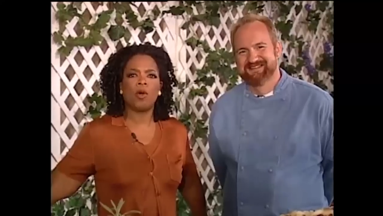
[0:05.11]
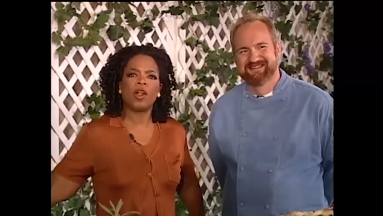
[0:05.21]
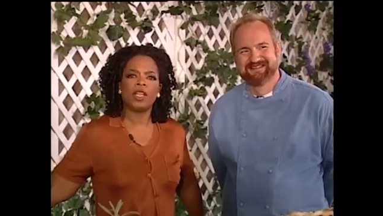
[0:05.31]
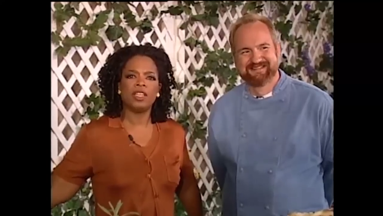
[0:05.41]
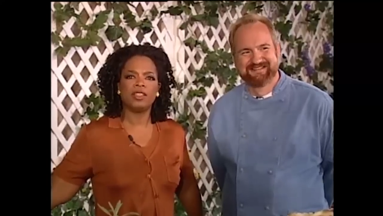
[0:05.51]

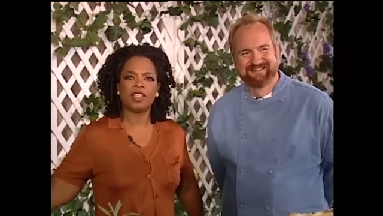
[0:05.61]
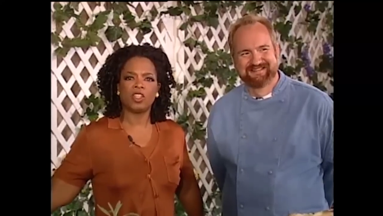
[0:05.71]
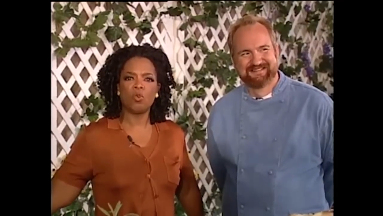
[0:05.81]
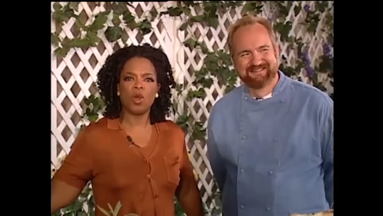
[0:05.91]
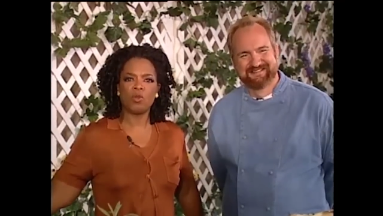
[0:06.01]
Speaker 1: party like the
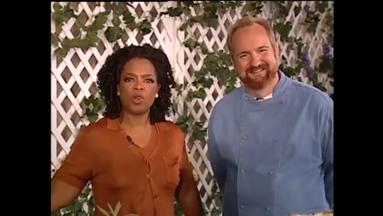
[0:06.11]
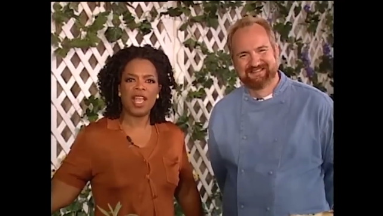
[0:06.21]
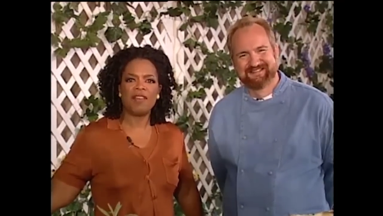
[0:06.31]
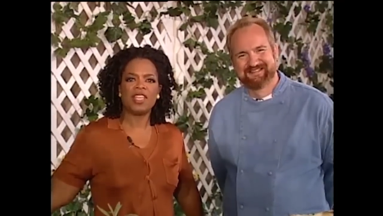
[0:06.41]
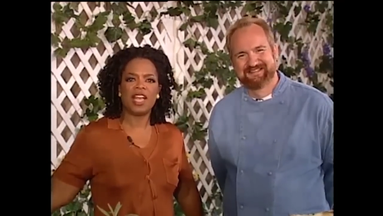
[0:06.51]
one we're
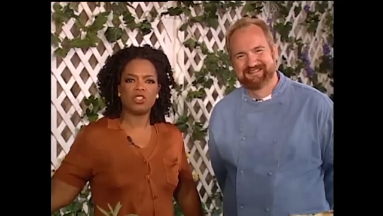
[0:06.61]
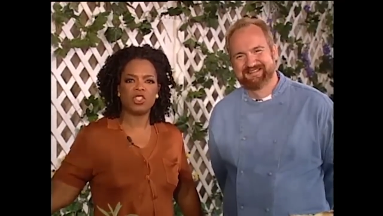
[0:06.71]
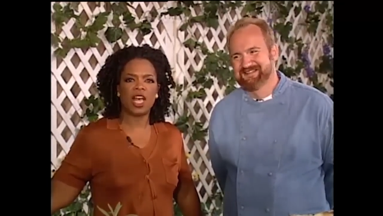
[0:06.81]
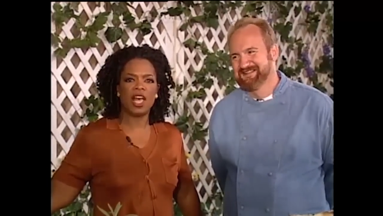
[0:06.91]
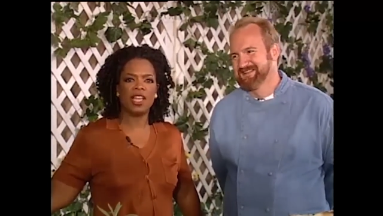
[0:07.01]
having
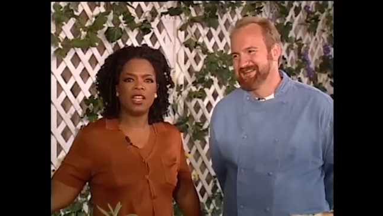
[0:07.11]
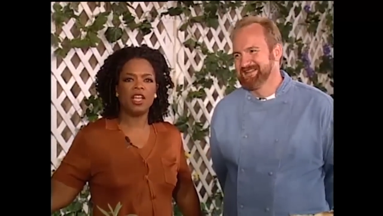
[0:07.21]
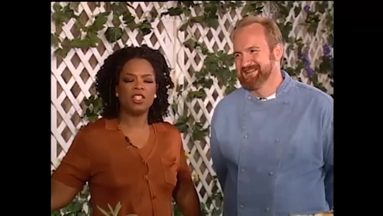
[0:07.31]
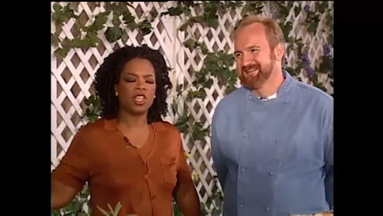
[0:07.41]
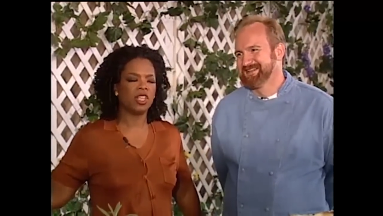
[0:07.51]
outside
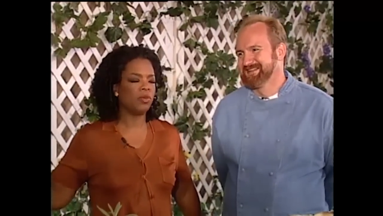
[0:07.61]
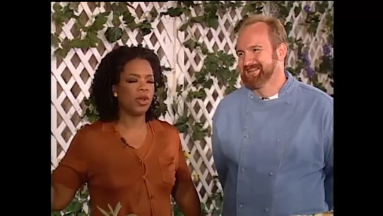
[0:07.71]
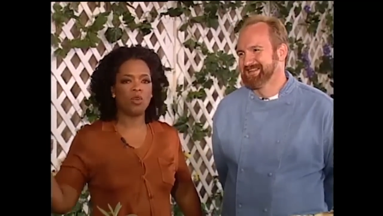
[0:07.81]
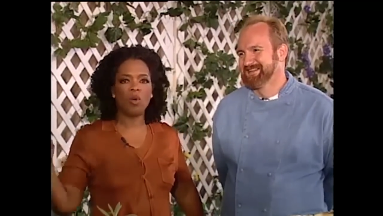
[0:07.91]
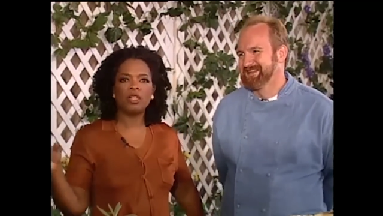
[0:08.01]

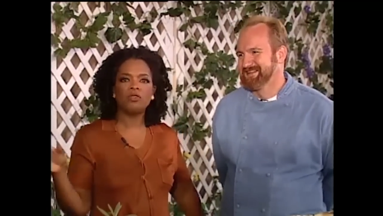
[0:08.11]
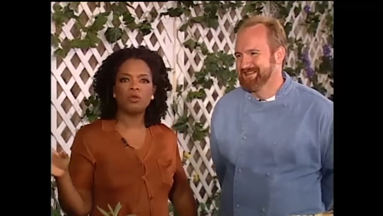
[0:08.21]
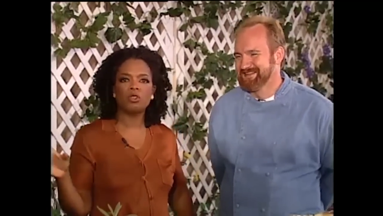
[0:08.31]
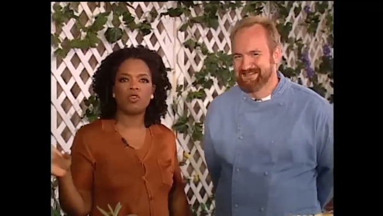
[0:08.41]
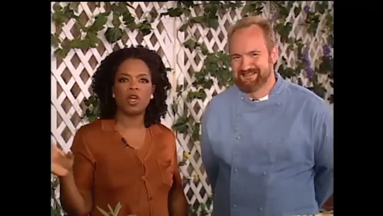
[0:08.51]
celebrating why do
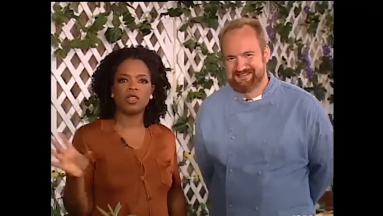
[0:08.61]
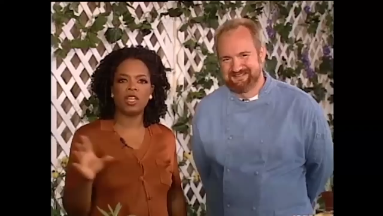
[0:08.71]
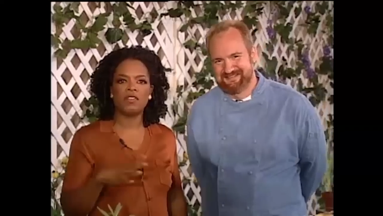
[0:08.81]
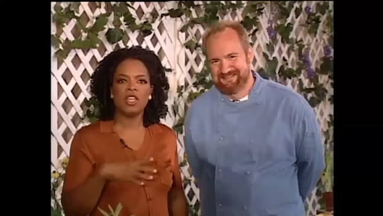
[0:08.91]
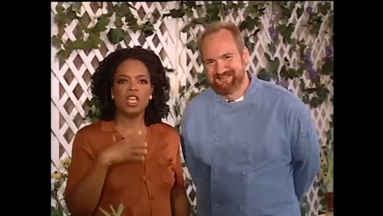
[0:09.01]
fools fall in
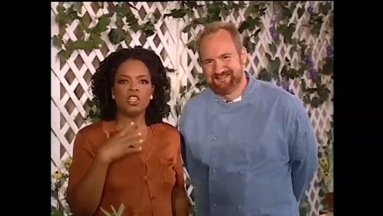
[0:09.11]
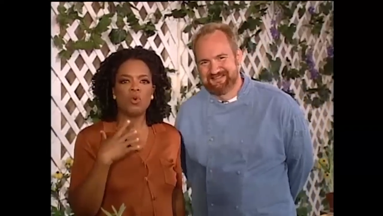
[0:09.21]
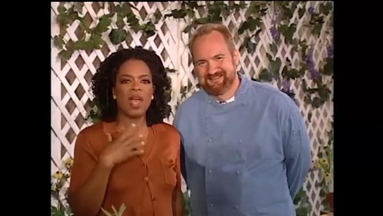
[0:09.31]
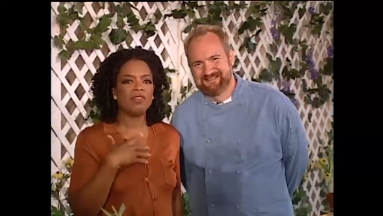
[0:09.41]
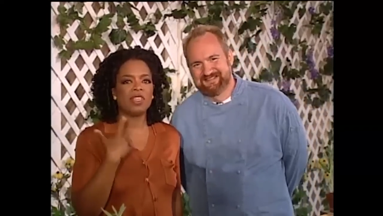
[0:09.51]
love, you
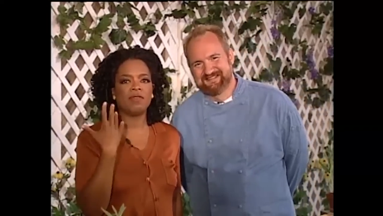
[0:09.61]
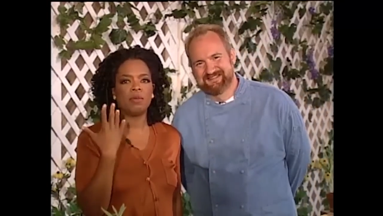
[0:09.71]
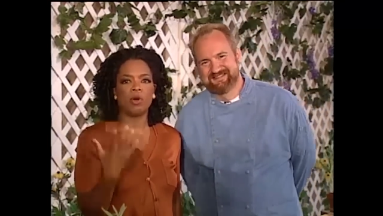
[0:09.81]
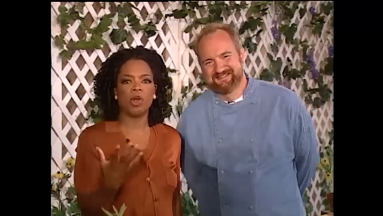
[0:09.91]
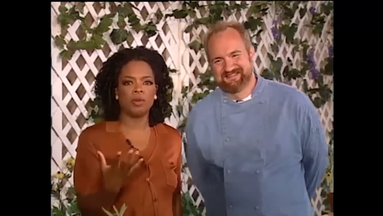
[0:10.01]
have to have a
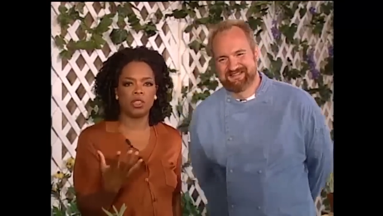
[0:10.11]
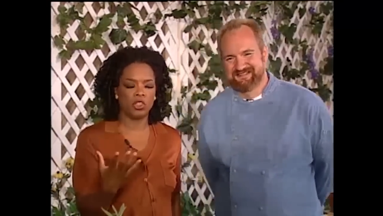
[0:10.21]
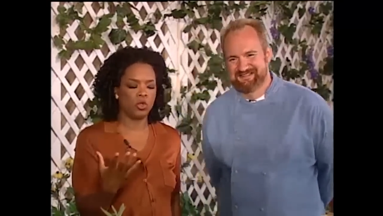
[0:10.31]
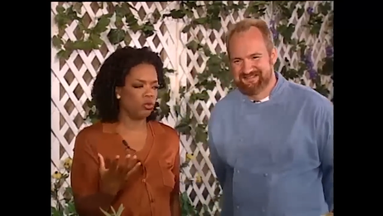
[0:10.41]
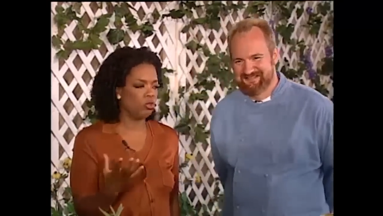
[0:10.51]

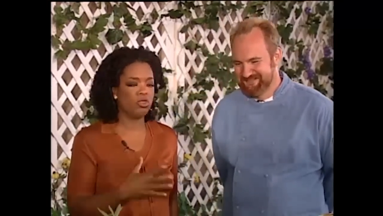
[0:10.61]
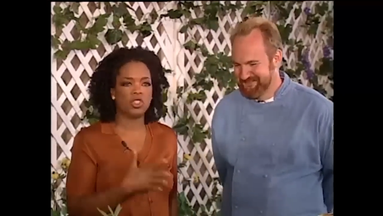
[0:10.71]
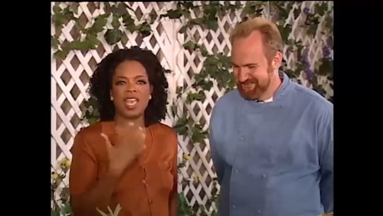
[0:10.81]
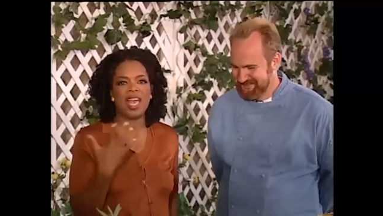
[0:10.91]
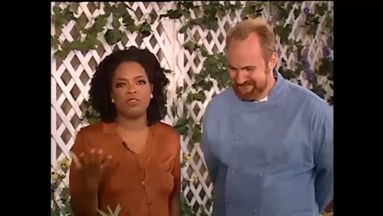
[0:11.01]
barbecue. You
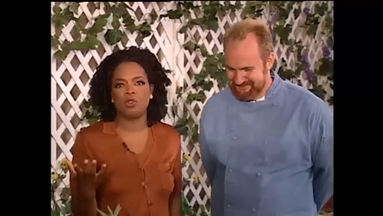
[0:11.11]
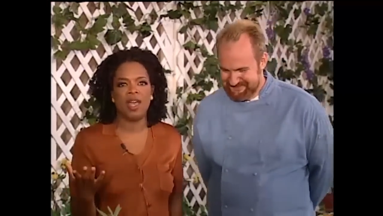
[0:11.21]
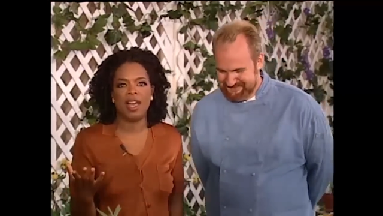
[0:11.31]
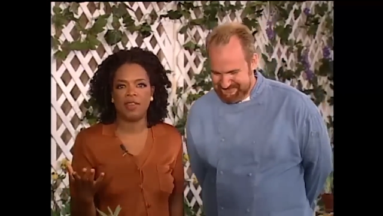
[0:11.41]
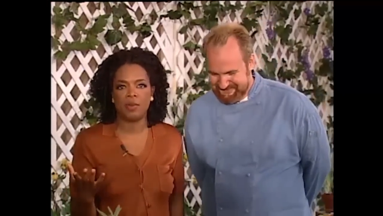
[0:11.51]
just have to
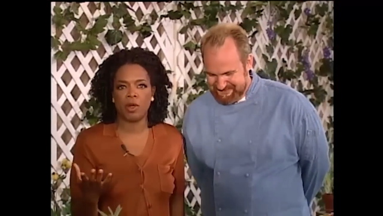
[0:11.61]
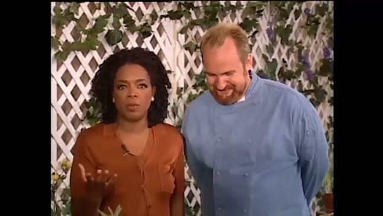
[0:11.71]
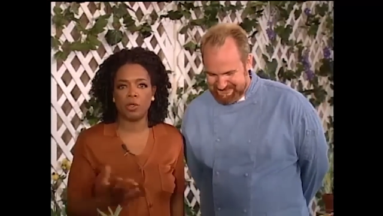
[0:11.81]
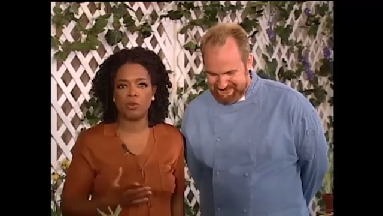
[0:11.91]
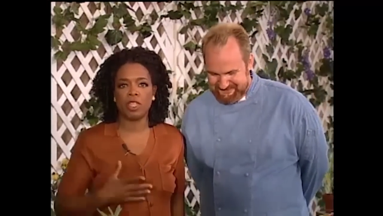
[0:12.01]
have a
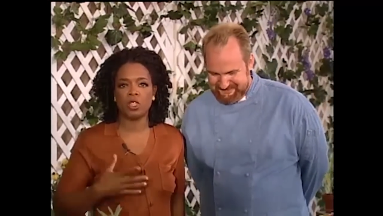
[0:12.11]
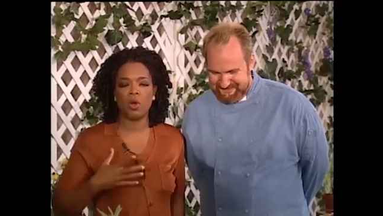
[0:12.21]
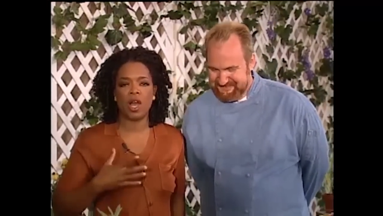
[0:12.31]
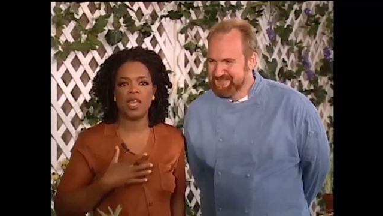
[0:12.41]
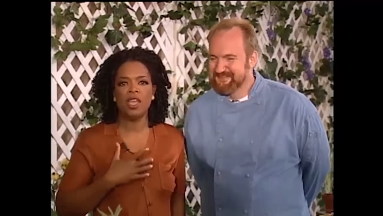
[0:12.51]
barbecue. That's
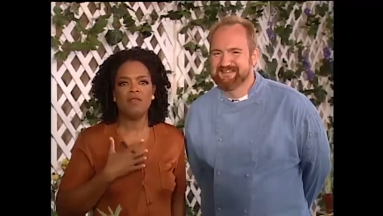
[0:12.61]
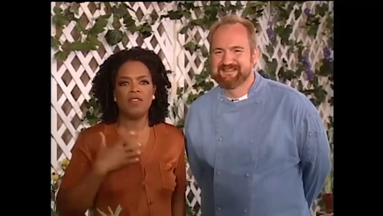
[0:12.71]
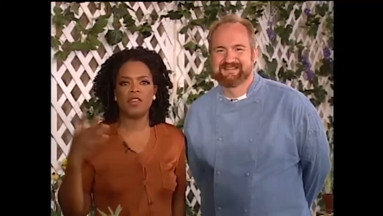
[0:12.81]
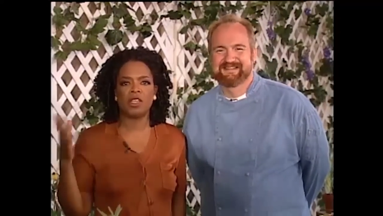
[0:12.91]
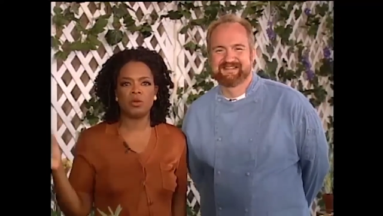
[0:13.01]
why
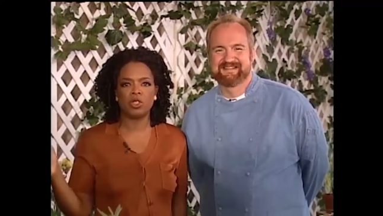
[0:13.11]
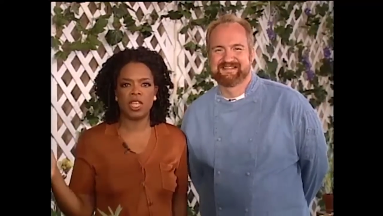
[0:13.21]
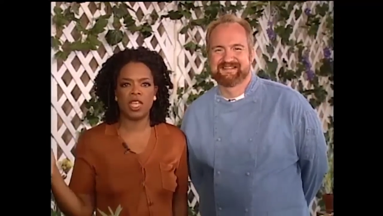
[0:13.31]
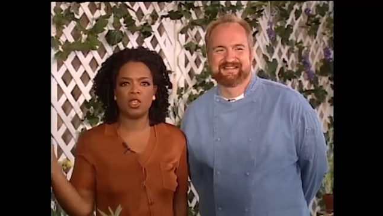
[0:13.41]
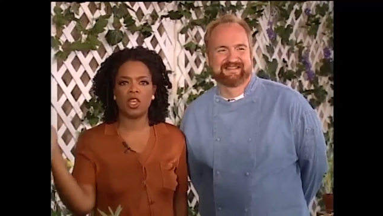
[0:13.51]
Vivica was
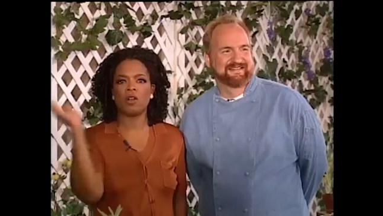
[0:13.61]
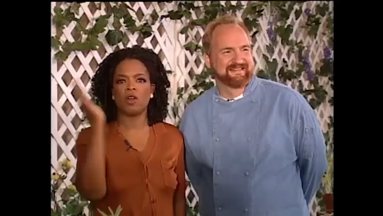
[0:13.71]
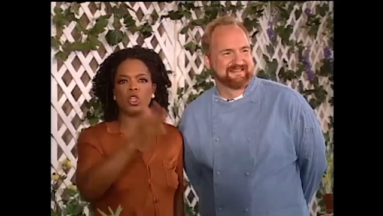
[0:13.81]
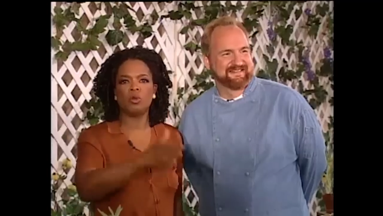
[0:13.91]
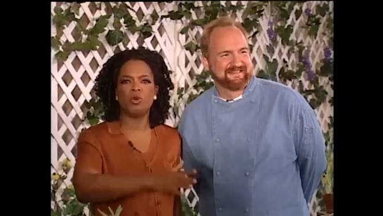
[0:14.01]
saying, y'all go
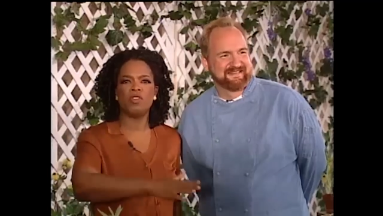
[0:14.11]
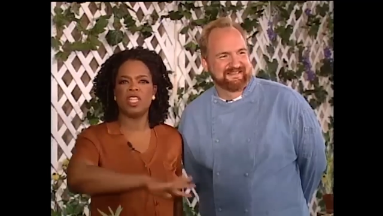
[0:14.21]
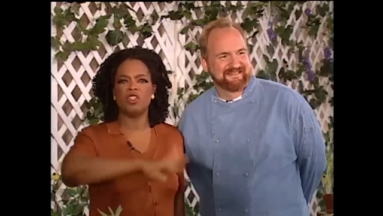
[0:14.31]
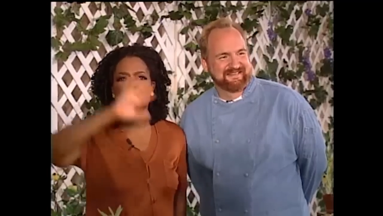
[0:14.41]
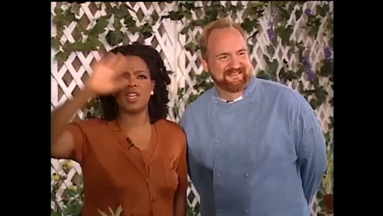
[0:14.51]
to the movie,
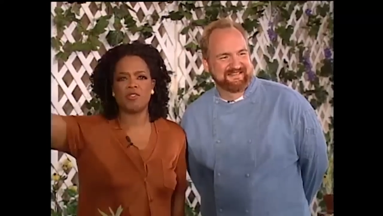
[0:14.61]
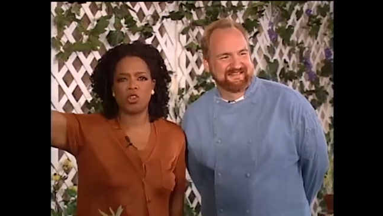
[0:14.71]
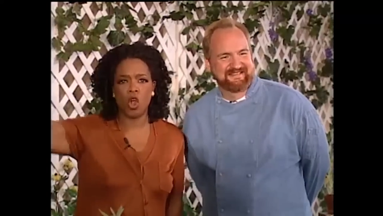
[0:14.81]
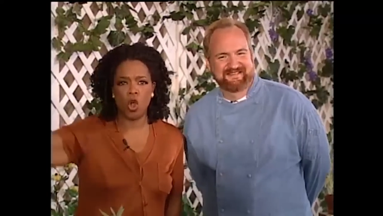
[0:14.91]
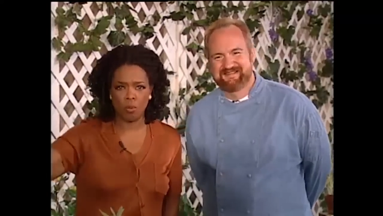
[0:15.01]
then you can have
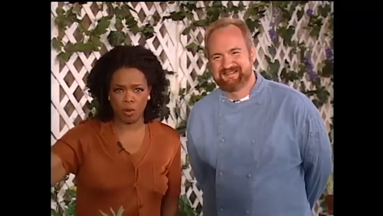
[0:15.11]
your own